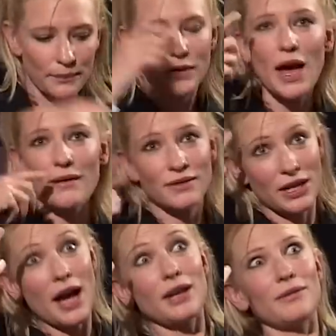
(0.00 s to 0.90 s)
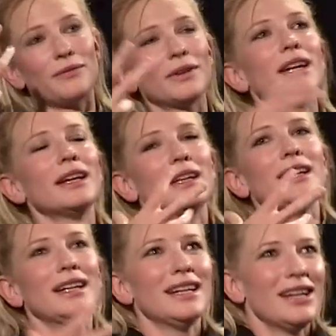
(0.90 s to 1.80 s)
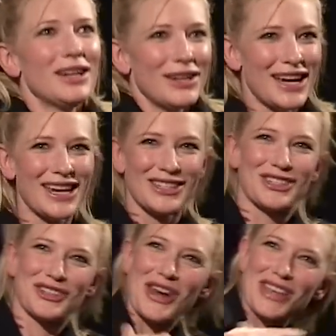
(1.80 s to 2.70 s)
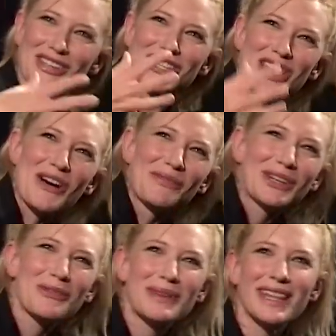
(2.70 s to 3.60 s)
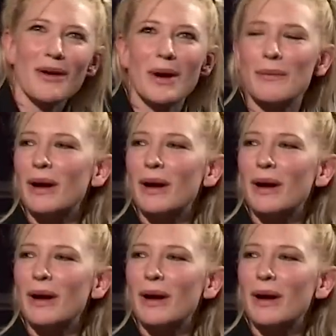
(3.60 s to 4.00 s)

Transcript: you have to kind of stretch yourself a little bit that way,